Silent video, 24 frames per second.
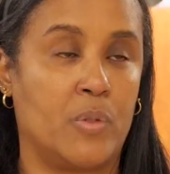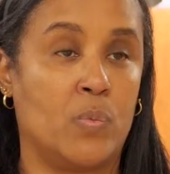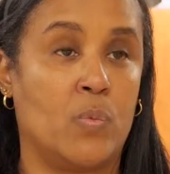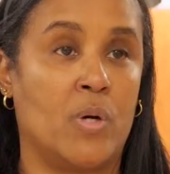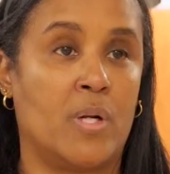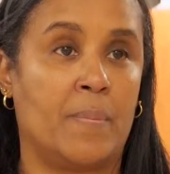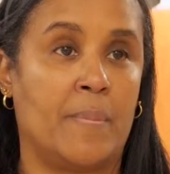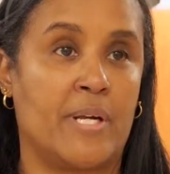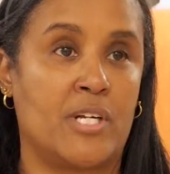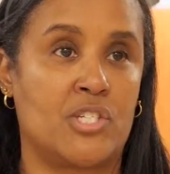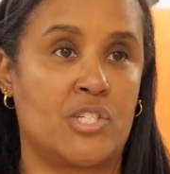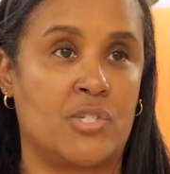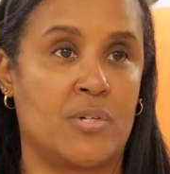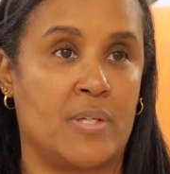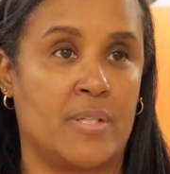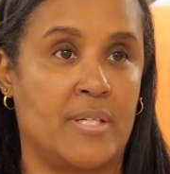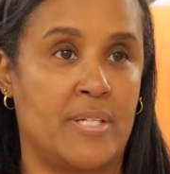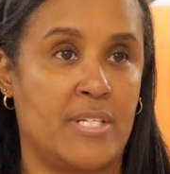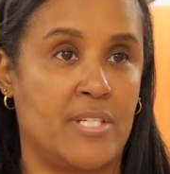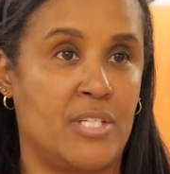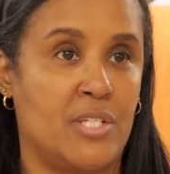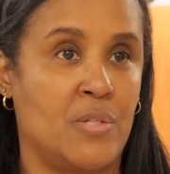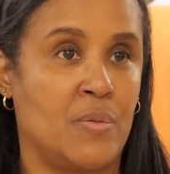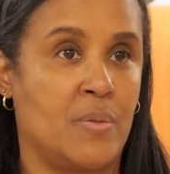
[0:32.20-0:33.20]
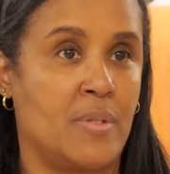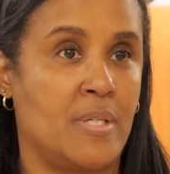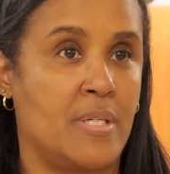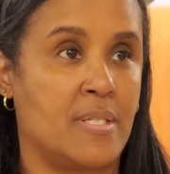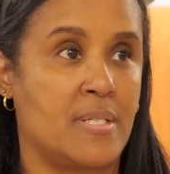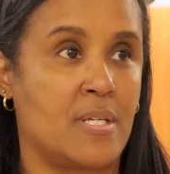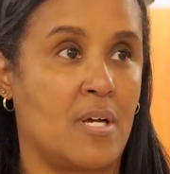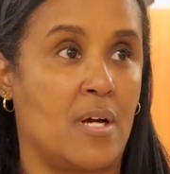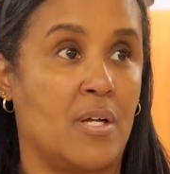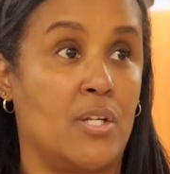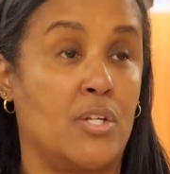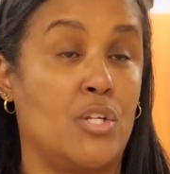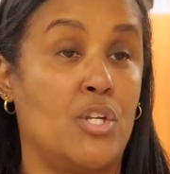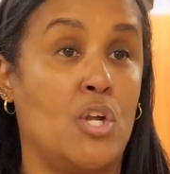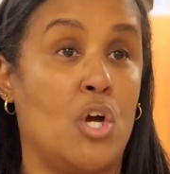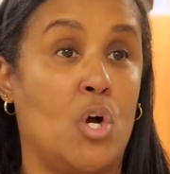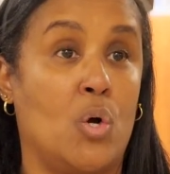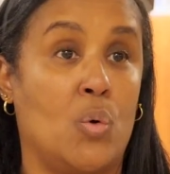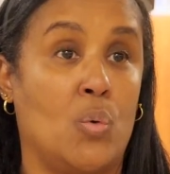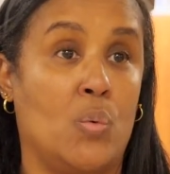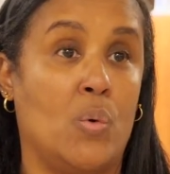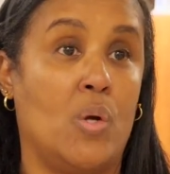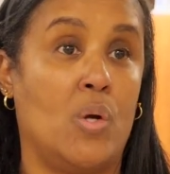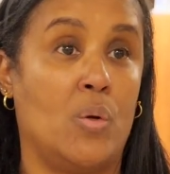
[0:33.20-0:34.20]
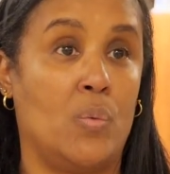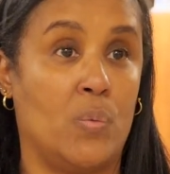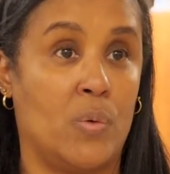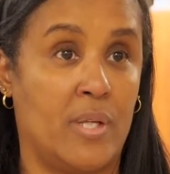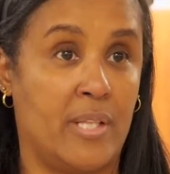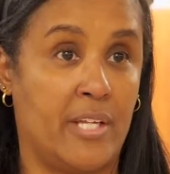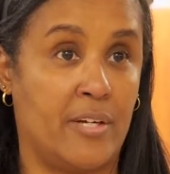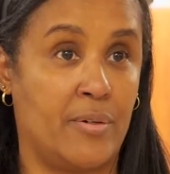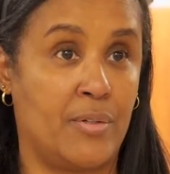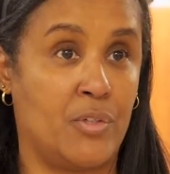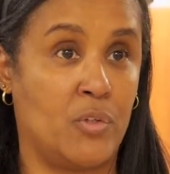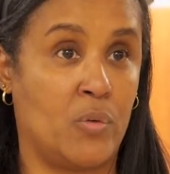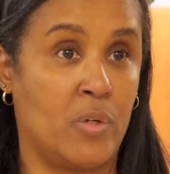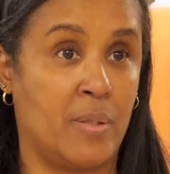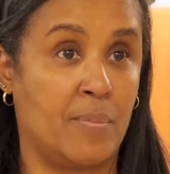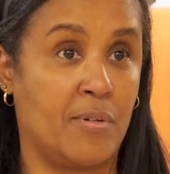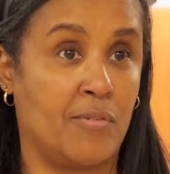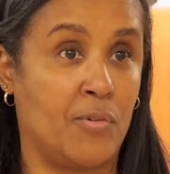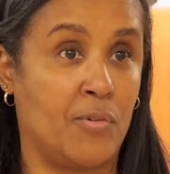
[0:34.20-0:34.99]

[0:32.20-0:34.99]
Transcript: We want to make sure that these students know what they're doing